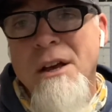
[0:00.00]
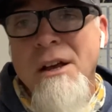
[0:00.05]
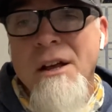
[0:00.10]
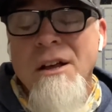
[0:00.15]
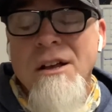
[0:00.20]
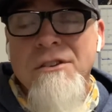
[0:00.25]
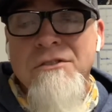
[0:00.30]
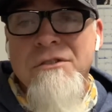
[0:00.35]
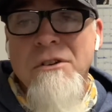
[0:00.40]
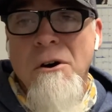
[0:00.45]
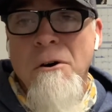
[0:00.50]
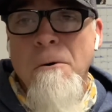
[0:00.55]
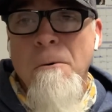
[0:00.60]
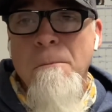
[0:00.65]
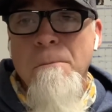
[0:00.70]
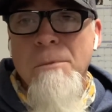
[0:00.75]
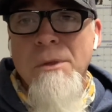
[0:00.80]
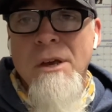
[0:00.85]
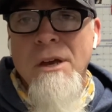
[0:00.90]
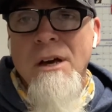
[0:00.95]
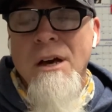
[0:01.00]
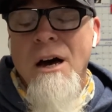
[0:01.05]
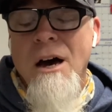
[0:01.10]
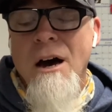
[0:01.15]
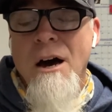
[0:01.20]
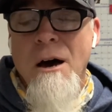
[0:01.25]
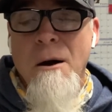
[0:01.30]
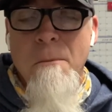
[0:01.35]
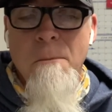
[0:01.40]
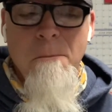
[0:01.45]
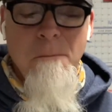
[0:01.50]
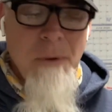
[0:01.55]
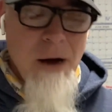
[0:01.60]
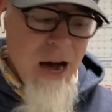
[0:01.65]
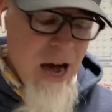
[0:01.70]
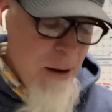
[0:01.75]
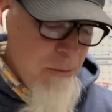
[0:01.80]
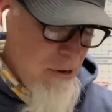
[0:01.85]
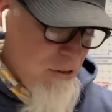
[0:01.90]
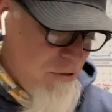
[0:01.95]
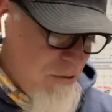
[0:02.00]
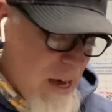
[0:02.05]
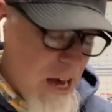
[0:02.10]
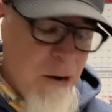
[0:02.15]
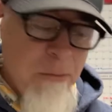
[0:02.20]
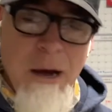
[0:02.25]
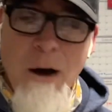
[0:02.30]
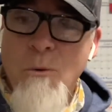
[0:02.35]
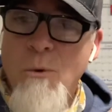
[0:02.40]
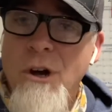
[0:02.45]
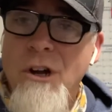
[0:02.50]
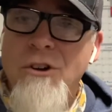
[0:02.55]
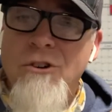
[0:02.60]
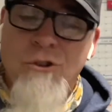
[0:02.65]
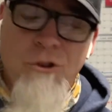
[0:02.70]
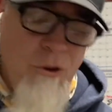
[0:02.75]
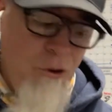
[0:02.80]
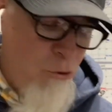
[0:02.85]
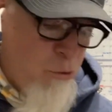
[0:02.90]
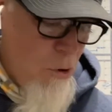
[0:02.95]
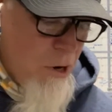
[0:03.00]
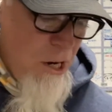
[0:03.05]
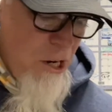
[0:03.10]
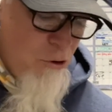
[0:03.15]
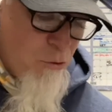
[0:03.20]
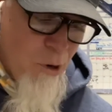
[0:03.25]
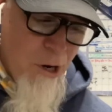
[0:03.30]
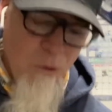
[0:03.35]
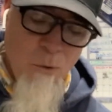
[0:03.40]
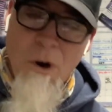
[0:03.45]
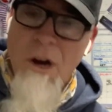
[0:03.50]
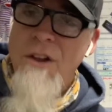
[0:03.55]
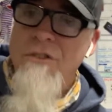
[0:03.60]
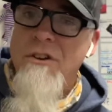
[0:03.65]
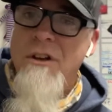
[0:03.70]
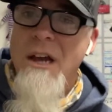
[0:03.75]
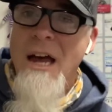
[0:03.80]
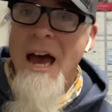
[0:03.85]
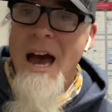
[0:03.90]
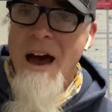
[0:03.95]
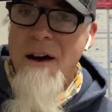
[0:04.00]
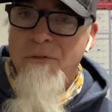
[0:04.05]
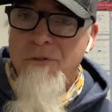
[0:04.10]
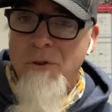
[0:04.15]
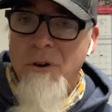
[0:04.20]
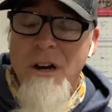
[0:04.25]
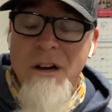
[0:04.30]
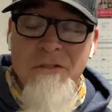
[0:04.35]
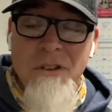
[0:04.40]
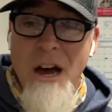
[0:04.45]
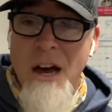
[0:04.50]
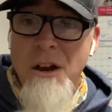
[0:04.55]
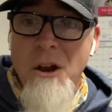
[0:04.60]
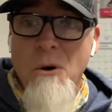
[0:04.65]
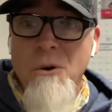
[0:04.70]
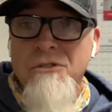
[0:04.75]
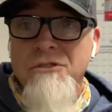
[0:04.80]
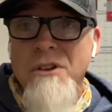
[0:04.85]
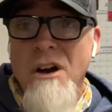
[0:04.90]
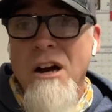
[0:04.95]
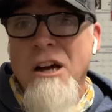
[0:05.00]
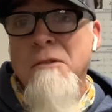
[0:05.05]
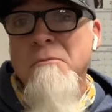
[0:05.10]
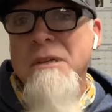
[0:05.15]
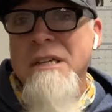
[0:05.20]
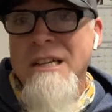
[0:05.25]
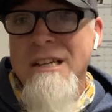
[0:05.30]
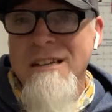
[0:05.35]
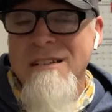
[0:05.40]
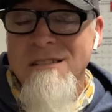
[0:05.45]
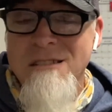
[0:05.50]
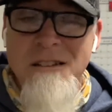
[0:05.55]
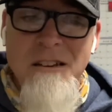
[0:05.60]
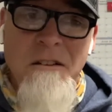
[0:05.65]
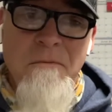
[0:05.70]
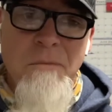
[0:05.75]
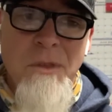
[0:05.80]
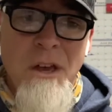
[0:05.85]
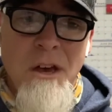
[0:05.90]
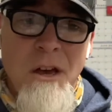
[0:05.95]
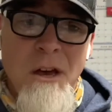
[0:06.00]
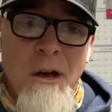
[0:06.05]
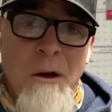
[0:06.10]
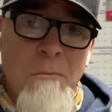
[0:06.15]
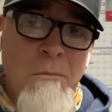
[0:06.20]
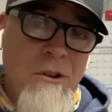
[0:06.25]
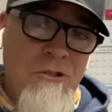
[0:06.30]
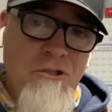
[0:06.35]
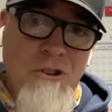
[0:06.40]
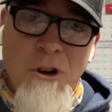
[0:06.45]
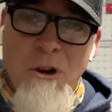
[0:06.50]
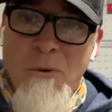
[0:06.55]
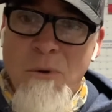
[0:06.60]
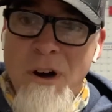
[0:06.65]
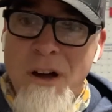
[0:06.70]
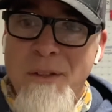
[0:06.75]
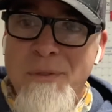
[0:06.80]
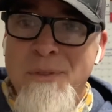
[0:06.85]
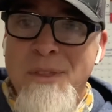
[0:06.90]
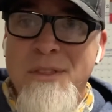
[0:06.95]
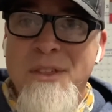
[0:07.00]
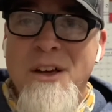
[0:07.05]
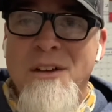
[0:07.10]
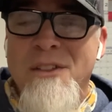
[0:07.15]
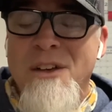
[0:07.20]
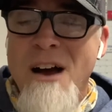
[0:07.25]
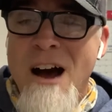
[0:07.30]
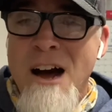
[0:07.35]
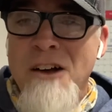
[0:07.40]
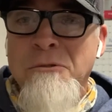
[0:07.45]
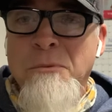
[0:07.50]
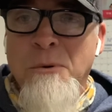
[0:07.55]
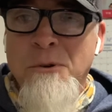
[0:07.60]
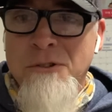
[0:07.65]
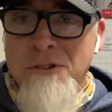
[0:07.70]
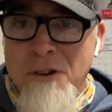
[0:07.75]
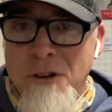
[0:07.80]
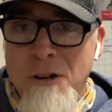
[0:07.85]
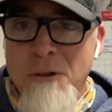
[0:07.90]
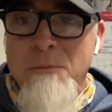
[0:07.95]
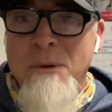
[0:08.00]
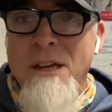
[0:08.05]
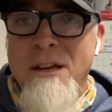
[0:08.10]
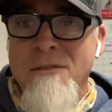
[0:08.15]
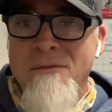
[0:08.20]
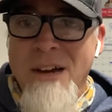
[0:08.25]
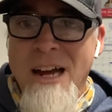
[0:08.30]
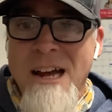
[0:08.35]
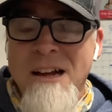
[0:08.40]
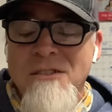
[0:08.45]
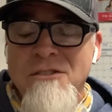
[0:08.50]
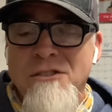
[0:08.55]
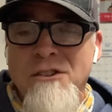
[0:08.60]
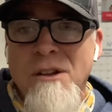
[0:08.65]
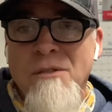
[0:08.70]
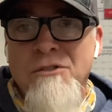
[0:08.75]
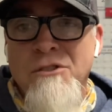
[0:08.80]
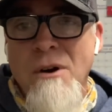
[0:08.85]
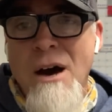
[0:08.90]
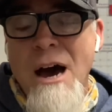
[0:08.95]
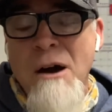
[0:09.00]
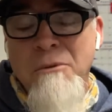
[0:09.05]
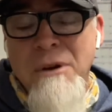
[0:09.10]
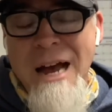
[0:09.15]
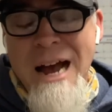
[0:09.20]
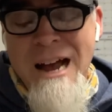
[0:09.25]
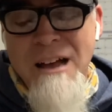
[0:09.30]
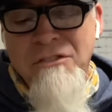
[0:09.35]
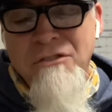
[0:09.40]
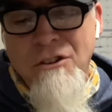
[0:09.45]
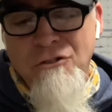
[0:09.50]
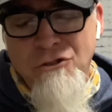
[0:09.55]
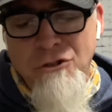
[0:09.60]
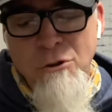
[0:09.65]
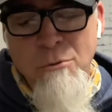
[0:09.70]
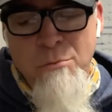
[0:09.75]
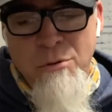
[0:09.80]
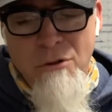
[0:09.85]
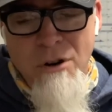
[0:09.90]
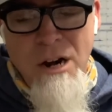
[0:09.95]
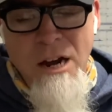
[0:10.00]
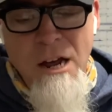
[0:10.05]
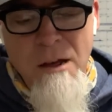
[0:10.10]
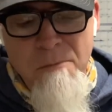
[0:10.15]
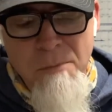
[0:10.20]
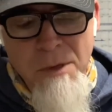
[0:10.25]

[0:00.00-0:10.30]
So I'm excited about what 2021 is going to have for us. I know it's not going to be easy, but you know what? The gospel is going to be advanced. And so I would ask that you pray.